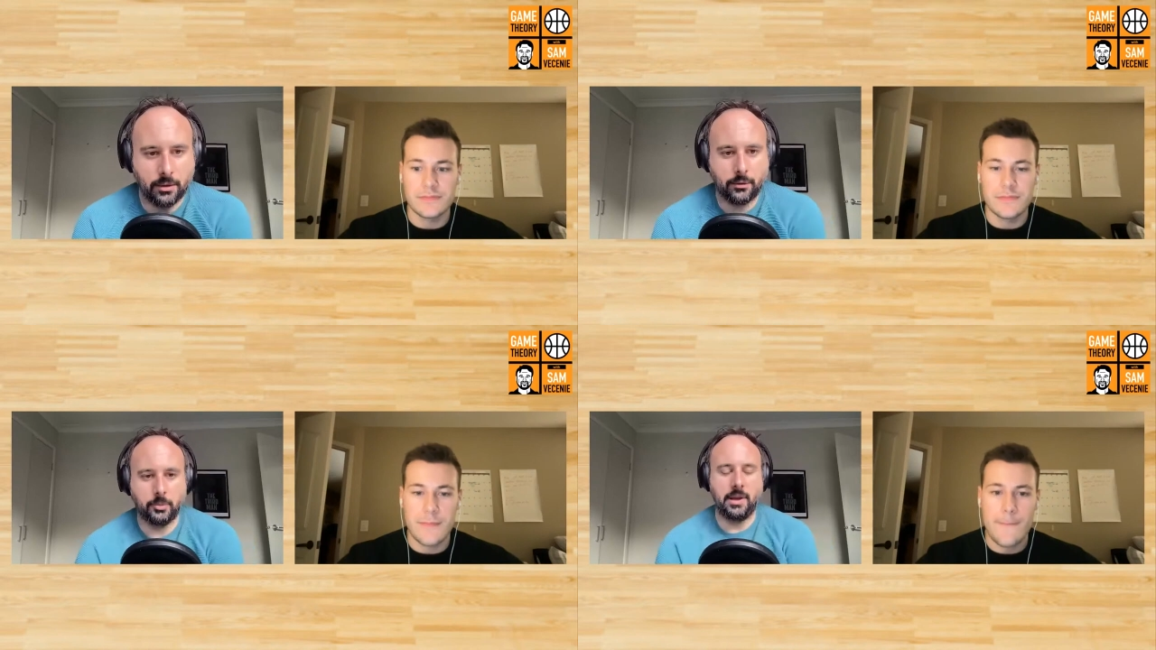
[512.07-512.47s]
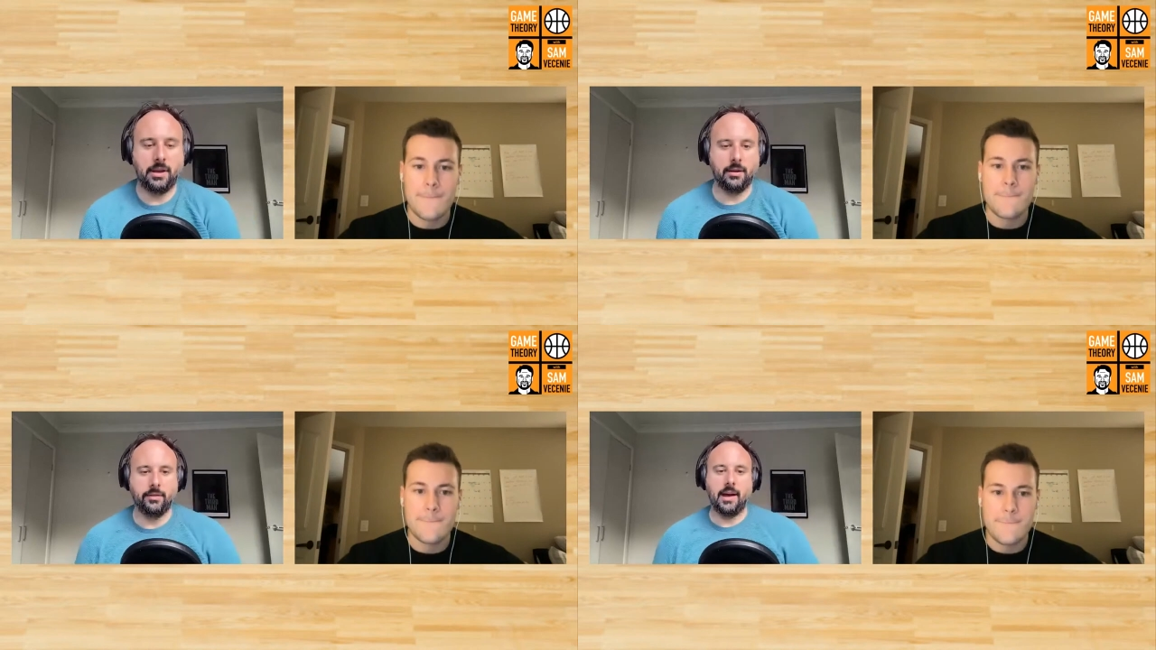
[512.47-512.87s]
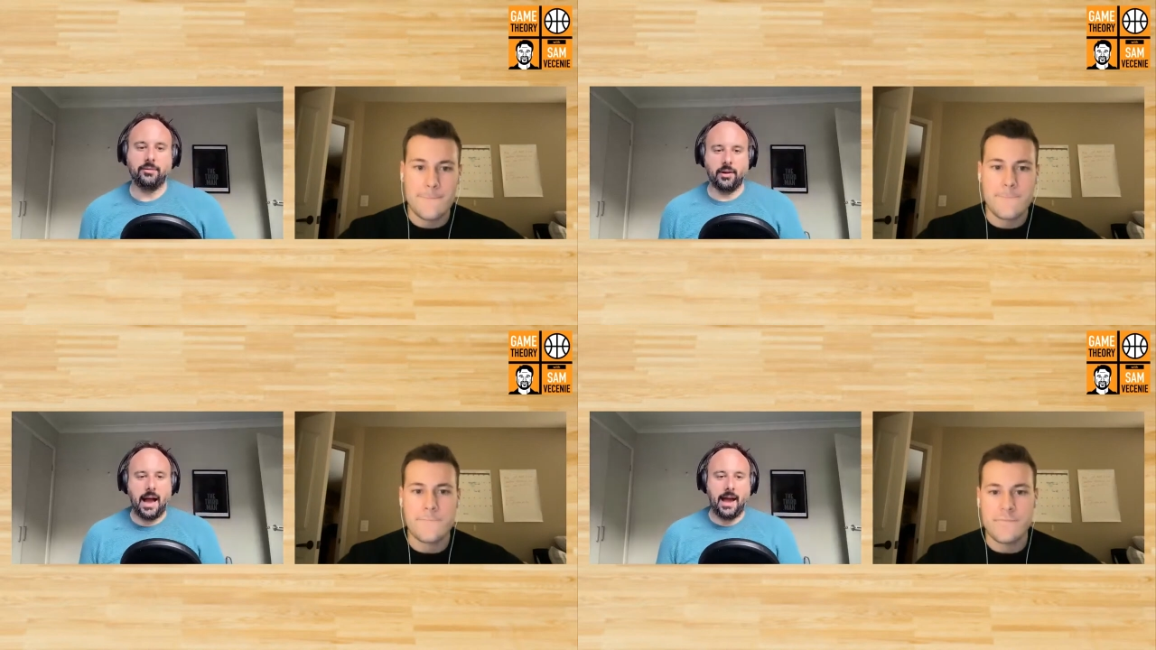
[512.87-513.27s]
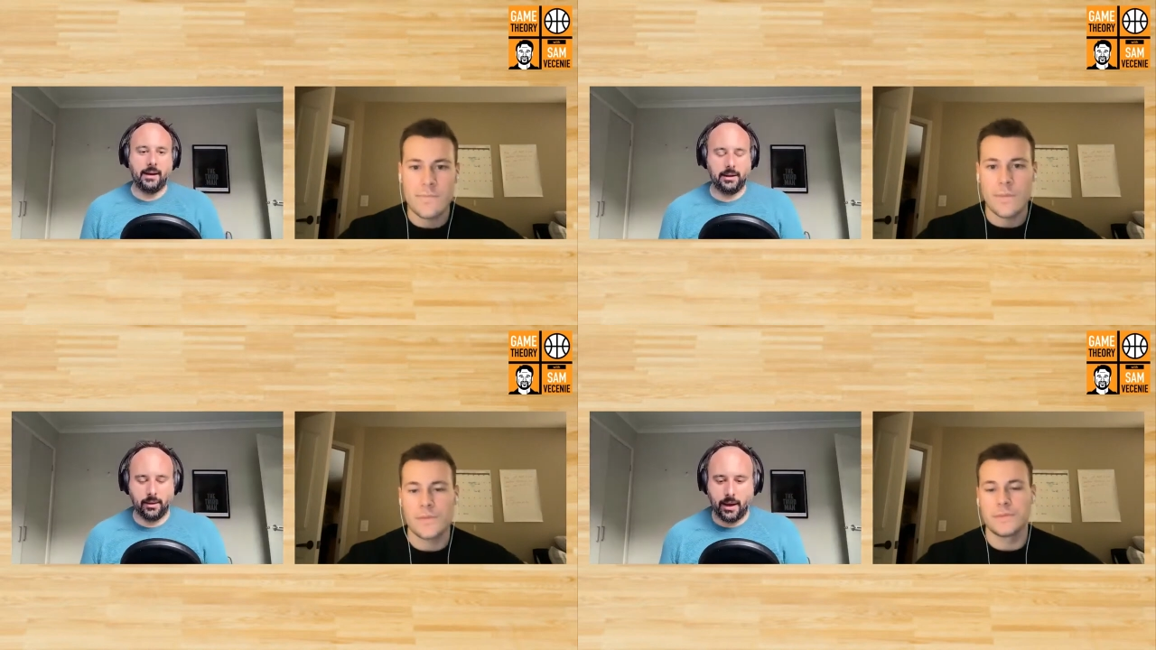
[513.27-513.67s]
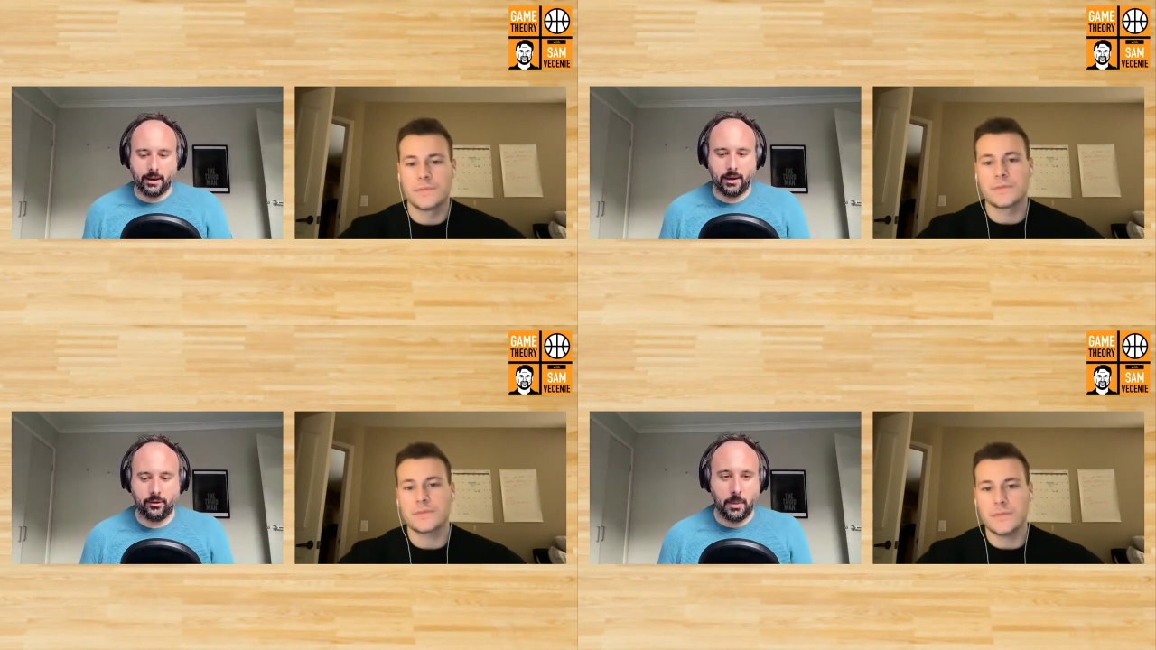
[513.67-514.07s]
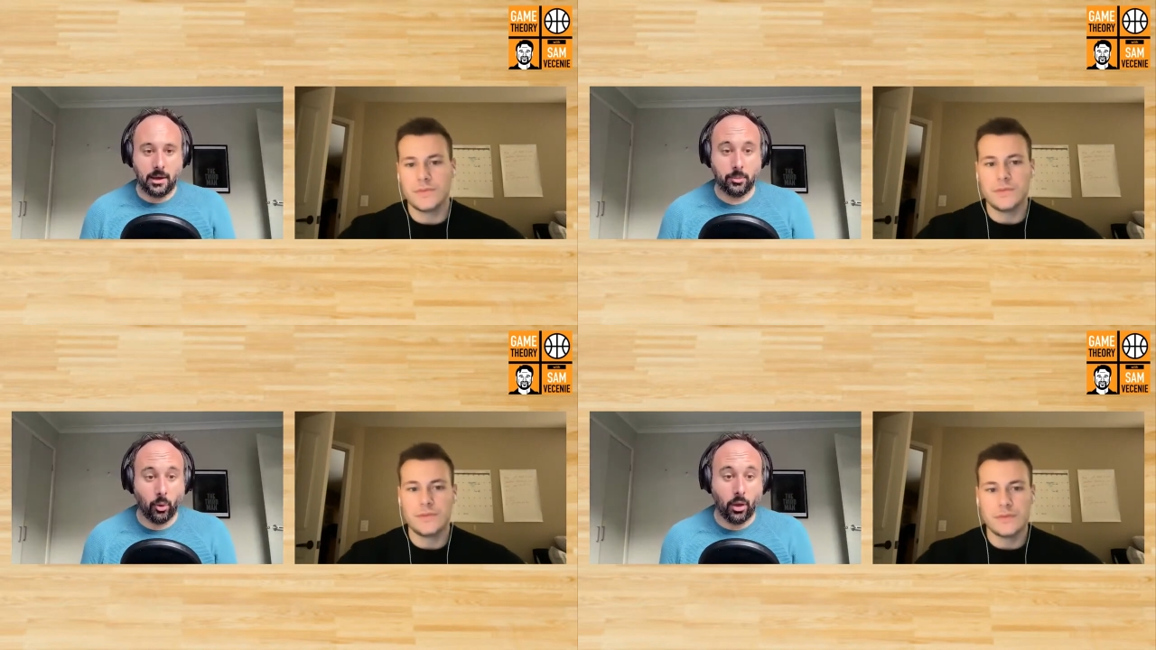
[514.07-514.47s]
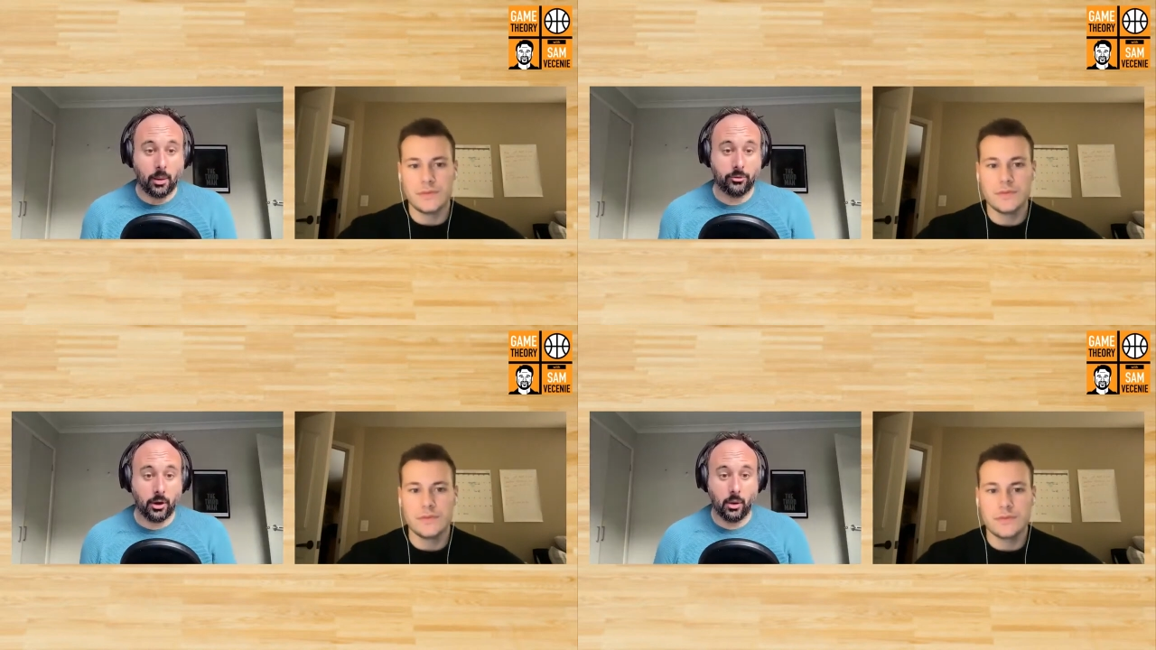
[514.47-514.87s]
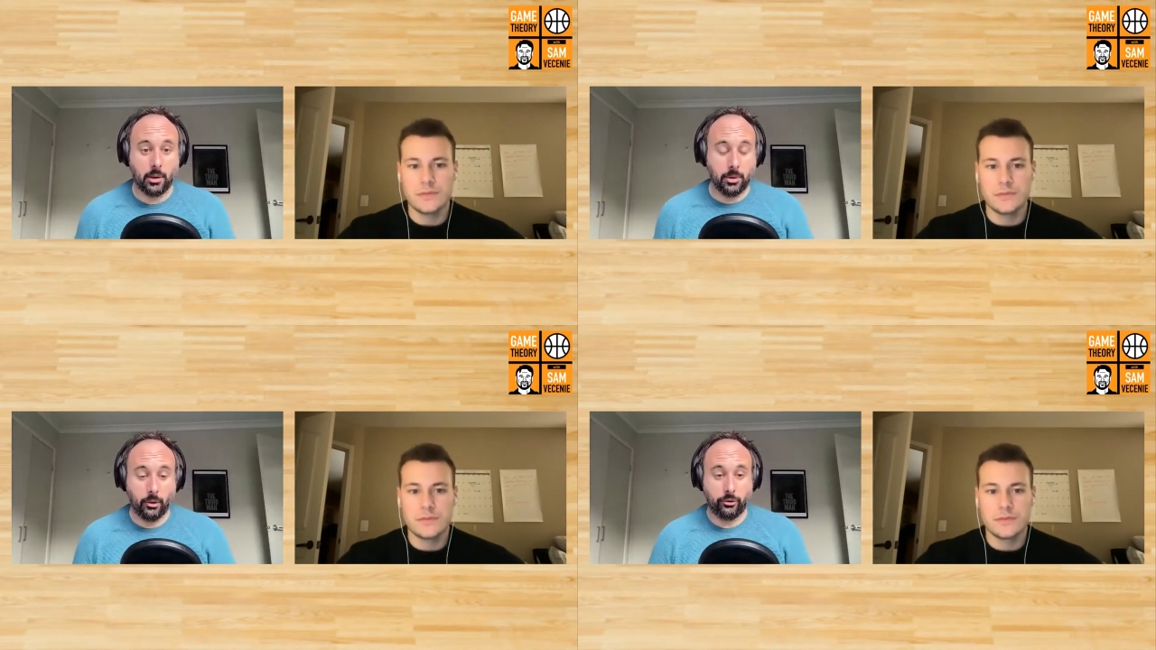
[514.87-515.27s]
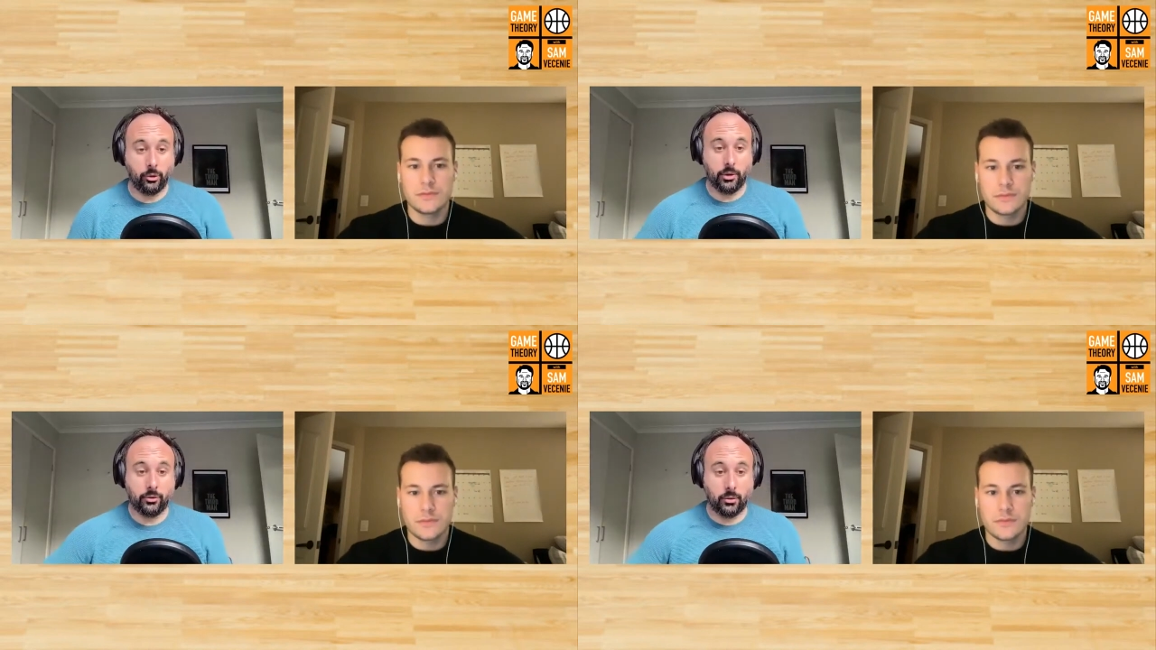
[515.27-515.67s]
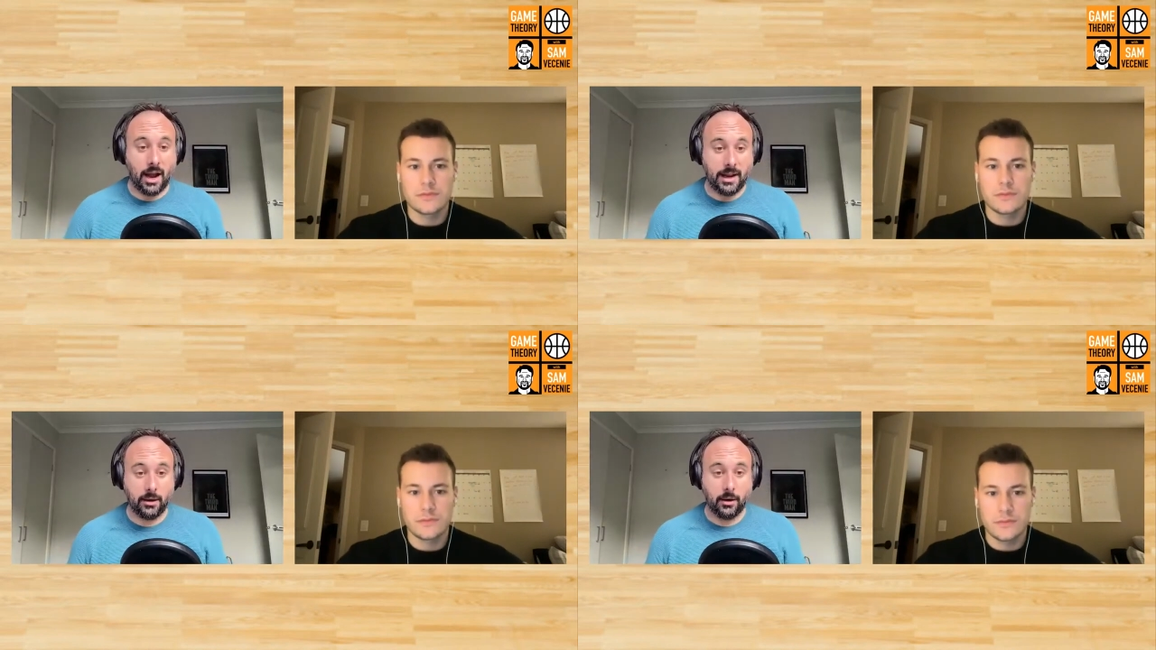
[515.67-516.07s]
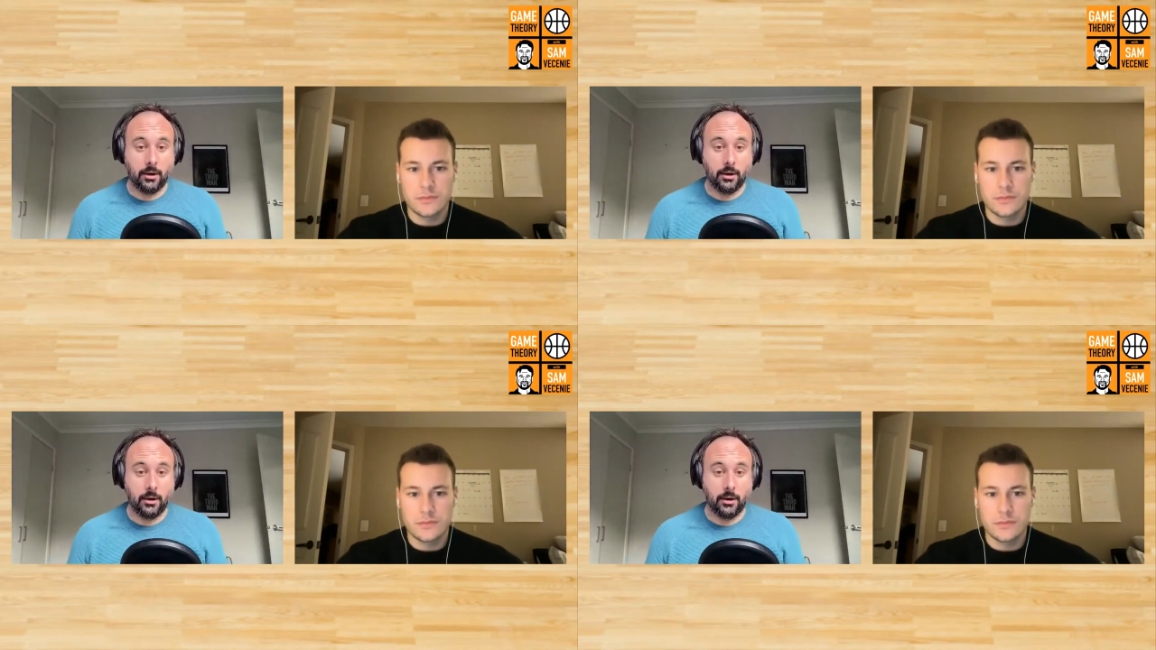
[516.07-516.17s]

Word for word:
Speaker 1: and speaking of that variety, like he's made pull ups going both to his right,